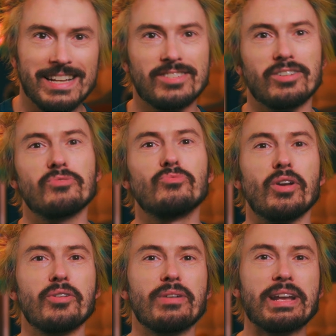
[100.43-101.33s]
I started
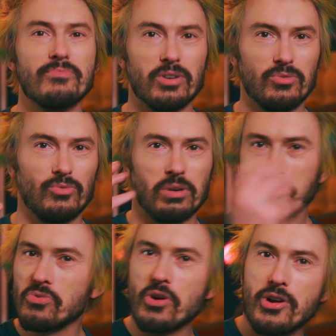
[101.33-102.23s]
wondering what
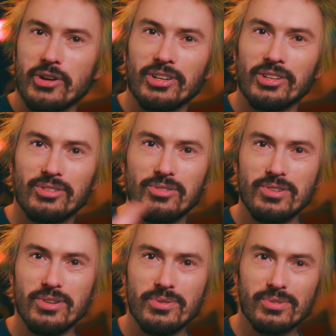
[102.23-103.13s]
word to
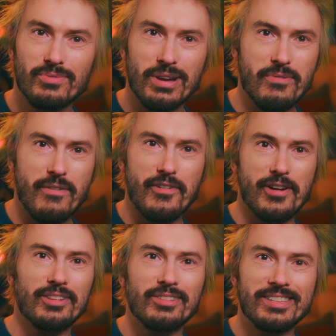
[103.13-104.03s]
use when
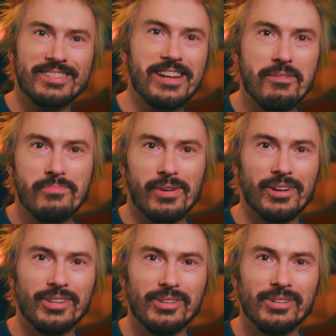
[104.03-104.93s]
referring to this number
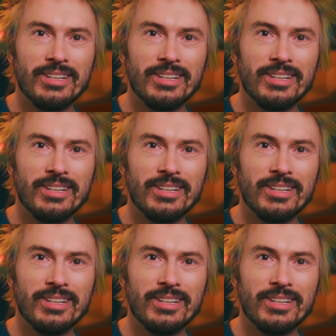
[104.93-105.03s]
you